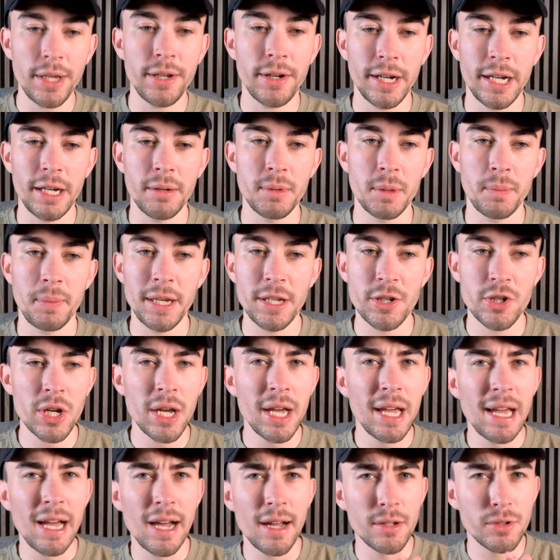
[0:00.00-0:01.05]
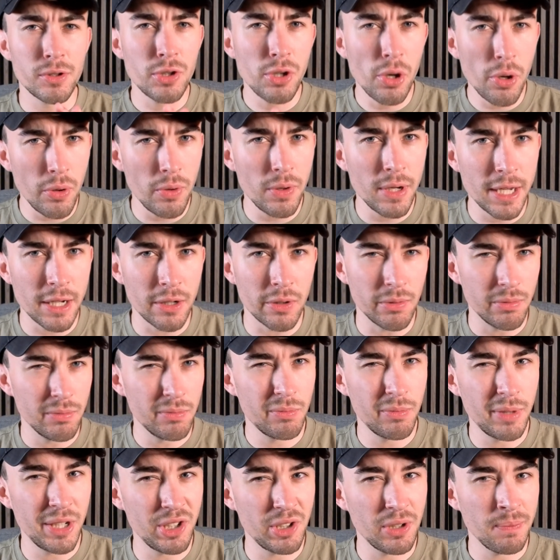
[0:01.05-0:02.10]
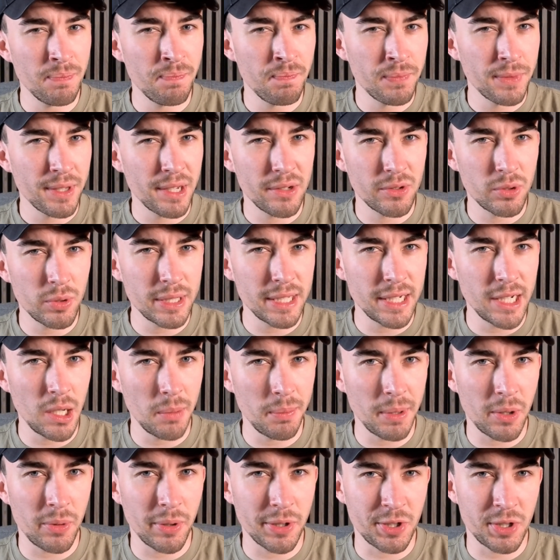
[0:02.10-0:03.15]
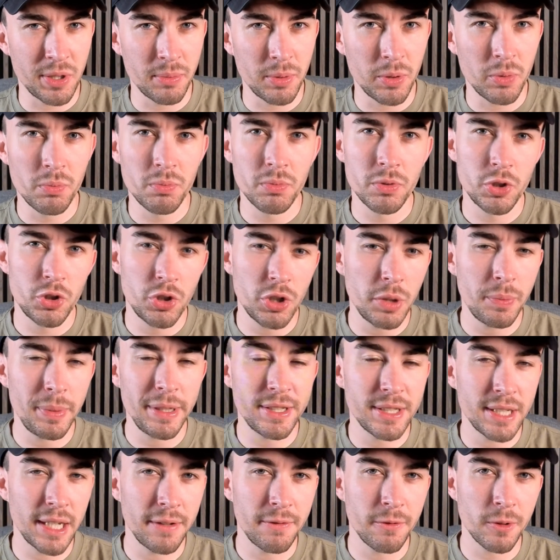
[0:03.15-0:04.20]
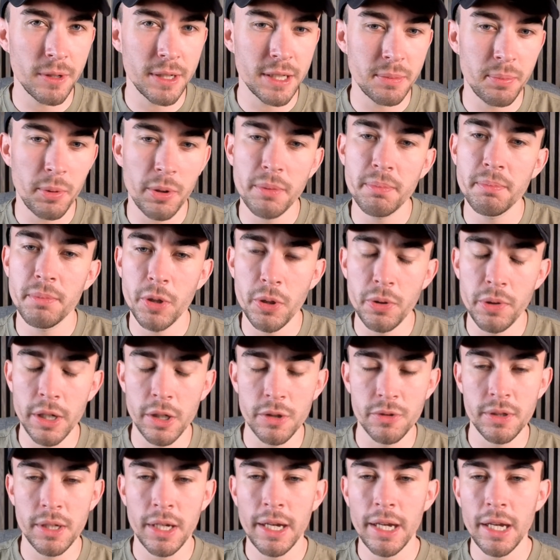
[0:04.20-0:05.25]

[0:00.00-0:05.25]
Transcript: high up the pitch at 2-0, which is always a little bit questionable. Should you be safer at this point? Who knows?